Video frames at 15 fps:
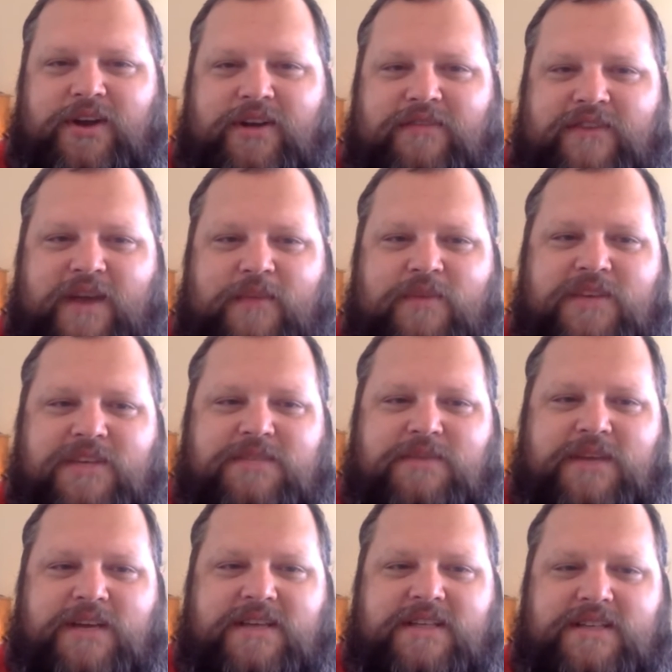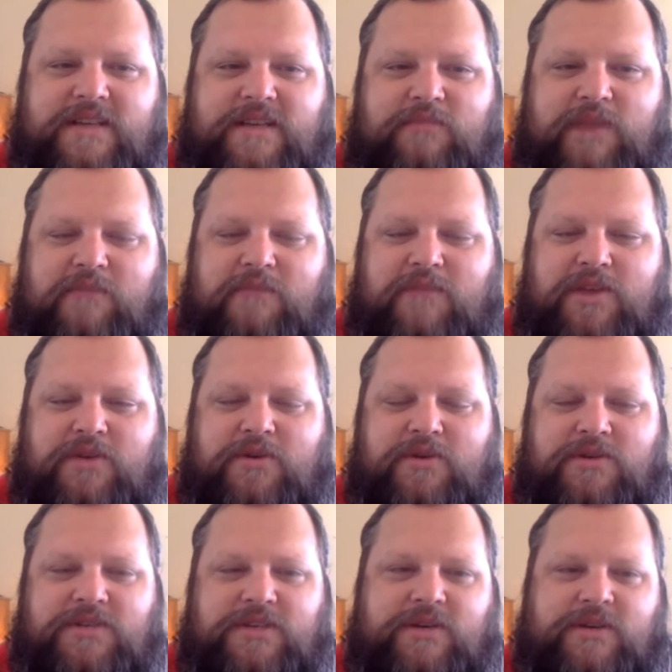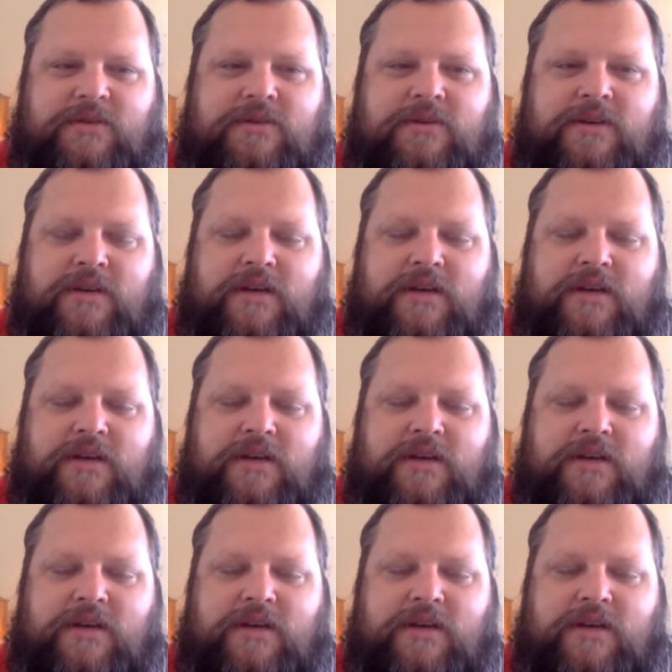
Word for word: our family speaks, and maybe you do too,